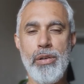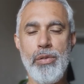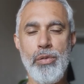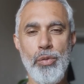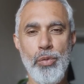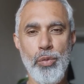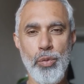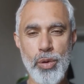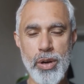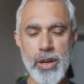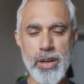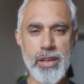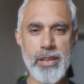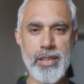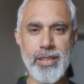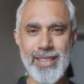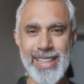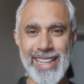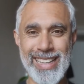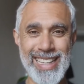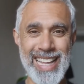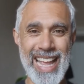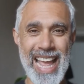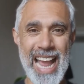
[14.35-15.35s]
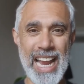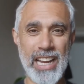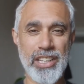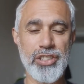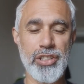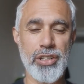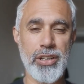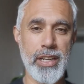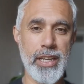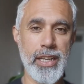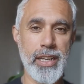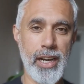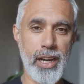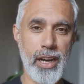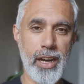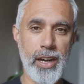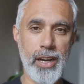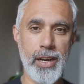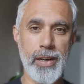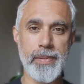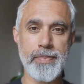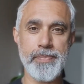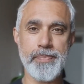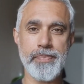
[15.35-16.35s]
worse than they actually
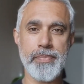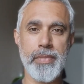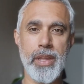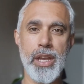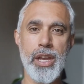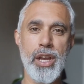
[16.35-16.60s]
are.